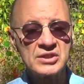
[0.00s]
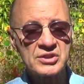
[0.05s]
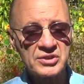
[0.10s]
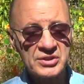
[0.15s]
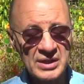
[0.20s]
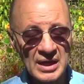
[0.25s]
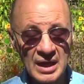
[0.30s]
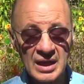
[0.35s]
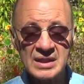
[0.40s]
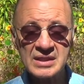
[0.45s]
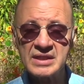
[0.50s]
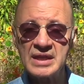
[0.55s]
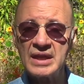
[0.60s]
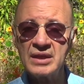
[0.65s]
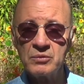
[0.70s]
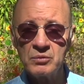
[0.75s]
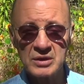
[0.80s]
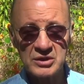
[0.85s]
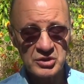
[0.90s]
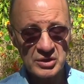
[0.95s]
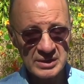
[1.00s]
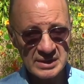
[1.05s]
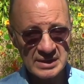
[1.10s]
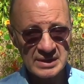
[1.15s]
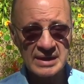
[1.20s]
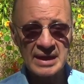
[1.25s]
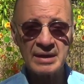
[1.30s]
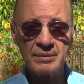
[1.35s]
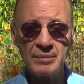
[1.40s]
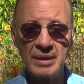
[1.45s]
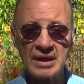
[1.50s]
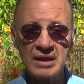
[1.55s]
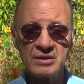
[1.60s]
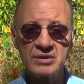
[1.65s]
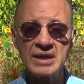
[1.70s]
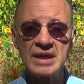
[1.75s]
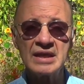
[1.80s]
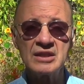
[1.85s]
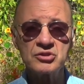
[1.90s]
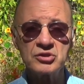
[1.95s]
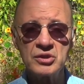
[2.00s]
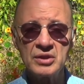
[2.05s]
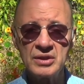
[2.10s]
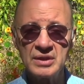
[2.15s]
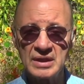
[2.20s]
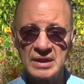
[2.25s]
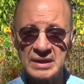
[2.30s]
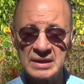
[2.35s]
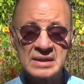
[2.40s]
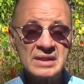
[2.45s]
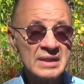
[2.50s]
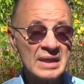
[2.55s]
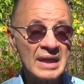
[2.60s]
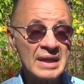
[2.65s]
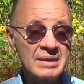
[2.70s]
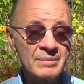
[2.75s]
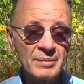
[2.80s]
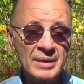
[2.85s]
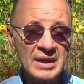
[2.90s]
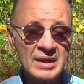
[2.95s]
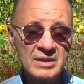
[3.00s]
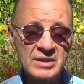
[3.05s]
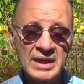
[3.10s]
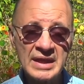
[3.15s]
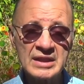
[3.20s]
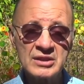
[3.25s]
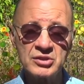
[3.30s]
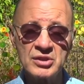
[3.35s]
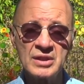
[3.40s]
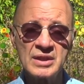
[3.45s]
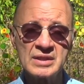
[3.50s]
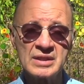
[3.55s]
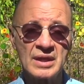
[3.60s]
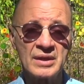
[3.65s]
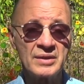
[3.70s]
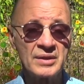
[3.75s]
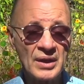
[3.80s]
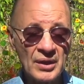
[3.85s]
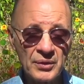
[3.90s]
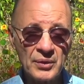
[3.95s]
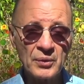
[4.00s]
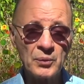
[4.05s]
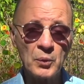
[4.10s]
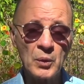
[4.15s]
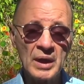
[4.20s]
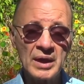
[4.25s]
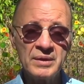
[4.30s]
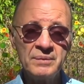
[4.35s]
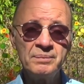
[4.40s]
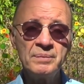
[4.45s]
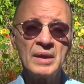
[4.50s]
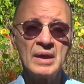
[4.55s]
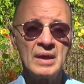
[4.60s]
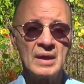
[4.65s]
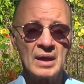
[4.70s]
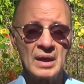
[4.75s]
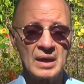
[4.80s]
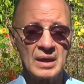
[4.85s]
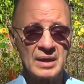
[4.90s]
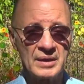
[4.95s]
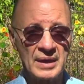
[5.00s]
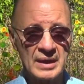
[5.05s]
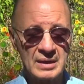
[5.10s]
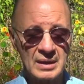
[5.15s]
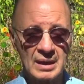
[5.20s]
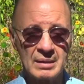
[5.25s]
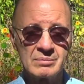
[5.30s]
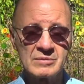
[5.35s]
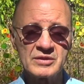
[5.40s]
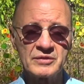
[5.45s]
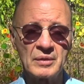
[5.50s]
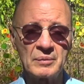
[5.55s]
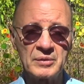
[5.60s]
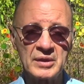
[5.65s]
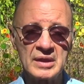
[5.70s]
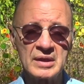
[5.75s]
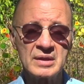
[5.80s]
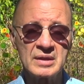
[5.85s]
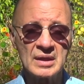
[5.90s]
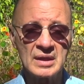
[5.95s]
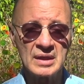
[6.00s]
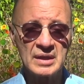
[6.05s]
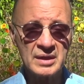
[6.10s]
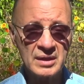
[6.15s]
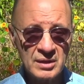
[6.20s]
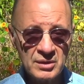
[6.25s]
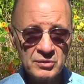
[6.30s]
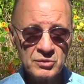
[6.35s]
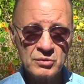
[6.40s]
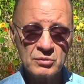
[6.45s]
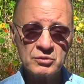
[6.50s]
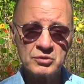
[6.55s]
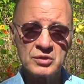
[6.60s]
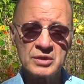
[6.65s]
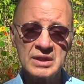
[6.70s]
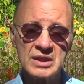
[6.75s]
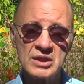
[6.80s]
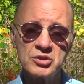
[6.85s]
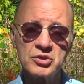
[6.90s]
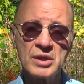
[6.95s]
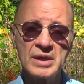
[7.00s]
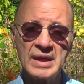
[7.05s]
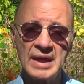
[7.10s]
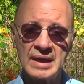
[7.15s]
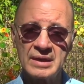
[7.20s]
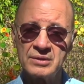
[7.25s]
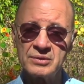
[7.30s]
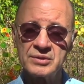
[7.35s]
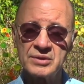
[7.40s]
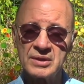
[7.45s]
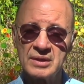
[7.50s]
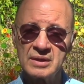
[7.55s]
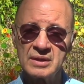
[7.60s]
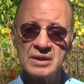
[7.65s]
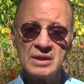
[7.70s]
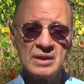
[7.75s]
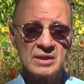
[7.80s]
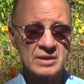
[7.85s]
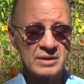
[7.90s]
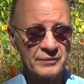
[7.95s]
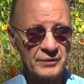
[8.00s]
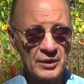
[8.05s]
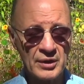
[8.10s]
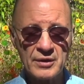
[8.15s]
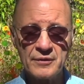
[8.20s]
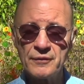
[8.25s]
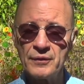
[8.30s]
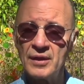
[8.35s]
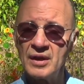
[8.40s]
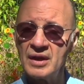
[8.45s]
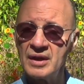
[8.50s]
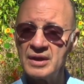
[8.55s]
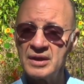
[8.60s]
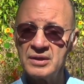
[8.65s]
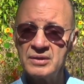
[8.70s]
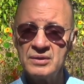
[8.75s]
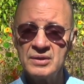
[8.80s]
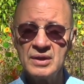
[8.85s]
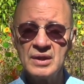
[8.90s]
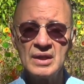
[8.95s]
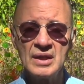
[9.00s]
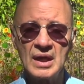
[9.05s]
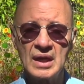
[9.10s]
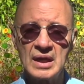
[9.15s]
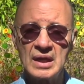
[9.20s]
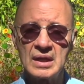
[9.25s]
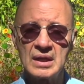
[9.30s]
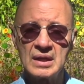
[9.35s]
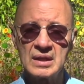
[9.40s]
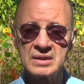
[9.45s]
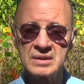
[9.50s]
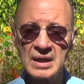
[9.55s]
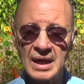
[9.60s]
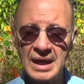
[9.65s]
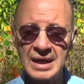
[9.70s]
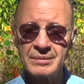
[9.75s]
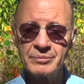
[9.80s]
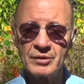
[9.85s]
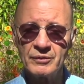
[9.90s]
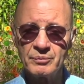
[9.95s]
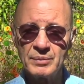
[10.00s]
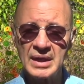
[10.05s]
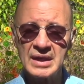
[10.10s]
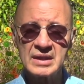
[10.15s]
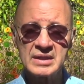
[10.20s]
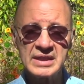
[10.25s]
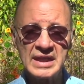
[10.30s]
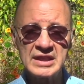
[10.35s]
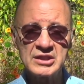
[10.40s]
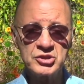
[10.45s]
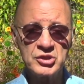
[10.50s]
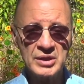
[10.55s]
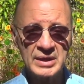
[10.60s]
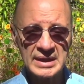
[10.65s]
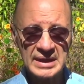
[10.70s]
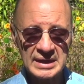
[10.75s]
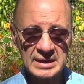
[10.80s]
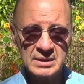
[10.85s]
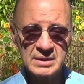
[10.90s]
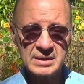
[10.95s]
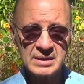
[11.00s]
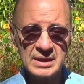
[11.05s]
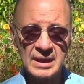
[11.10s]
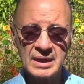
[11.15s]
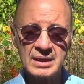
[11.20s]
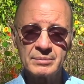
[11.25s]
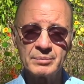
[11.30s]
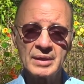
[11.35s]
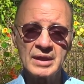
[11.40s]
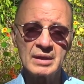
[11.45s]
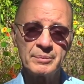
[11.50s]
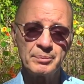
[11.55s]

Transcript: Zazen, which is Zen meditation, insight meditation is another one uh, that comes from the uh, Hindu tradition, and uh, it's a very fine uh, type of meditation, insight